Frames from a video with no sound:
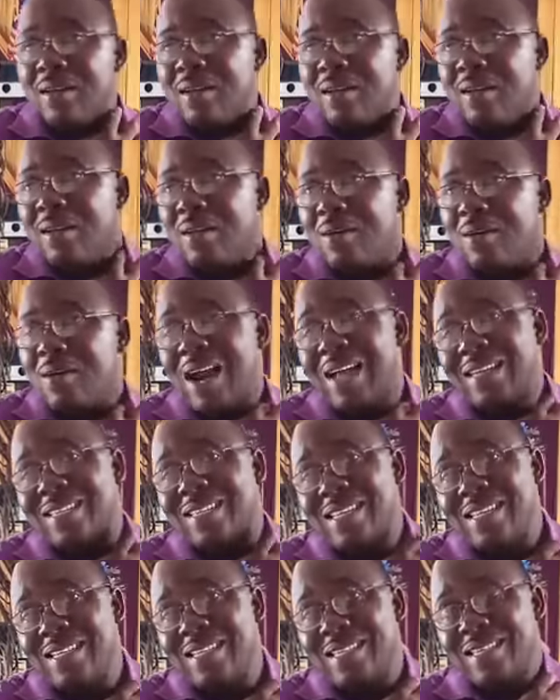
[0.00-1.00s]

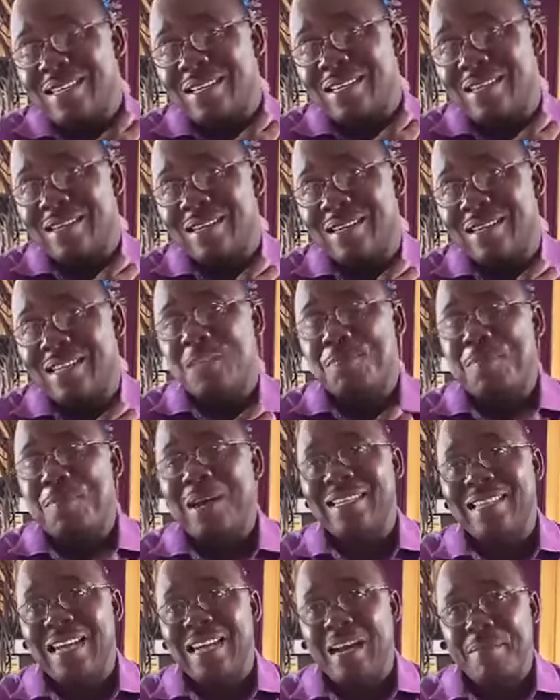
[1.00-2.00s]
crisis, this
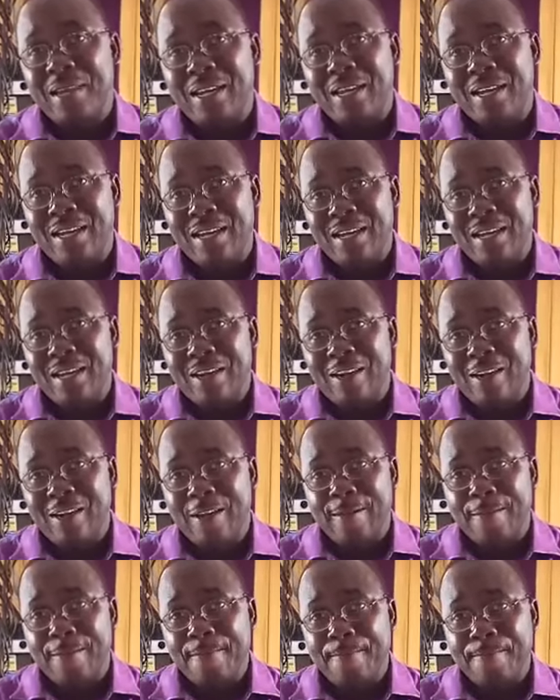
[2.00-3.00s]
pandemic,
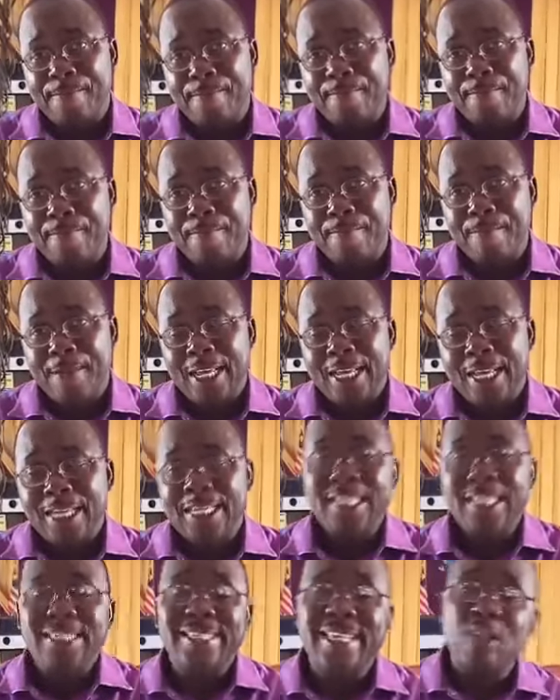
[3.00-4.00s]

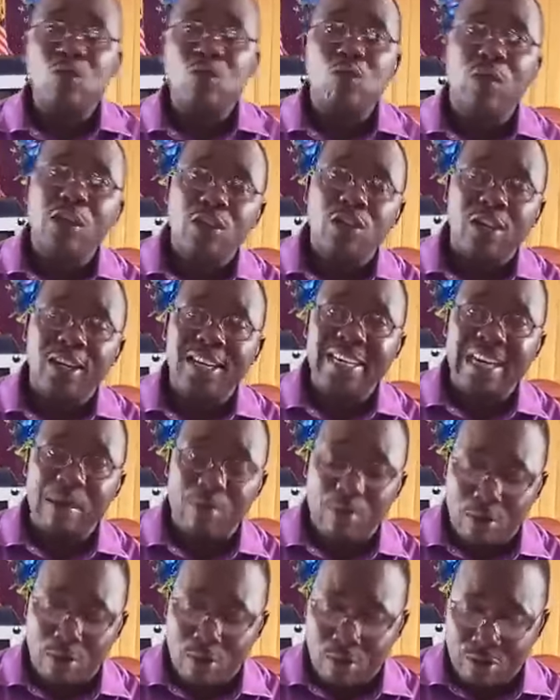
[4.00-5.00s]
this situation in our
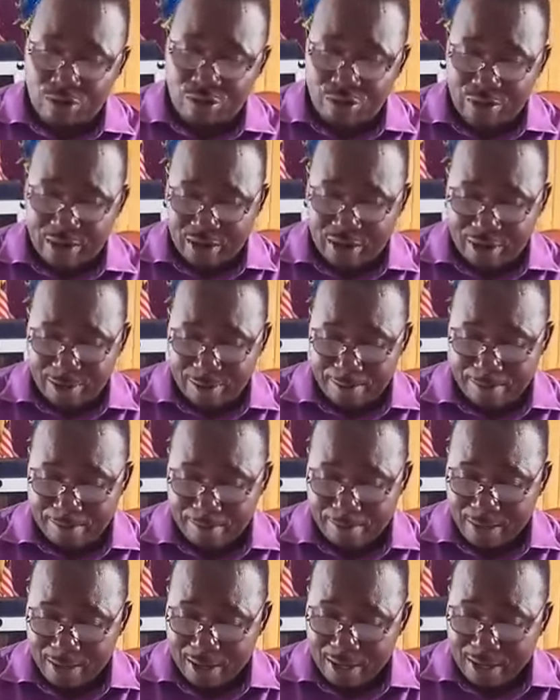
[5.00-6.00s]
country,
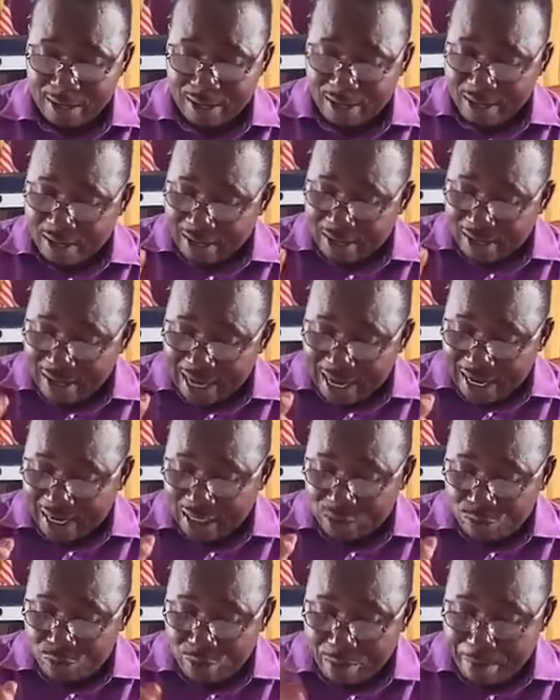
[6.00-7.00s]
let
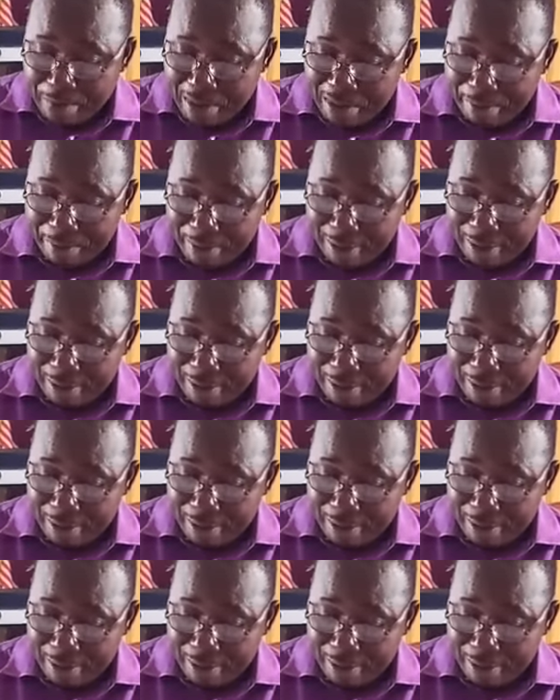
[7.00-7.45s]
us remember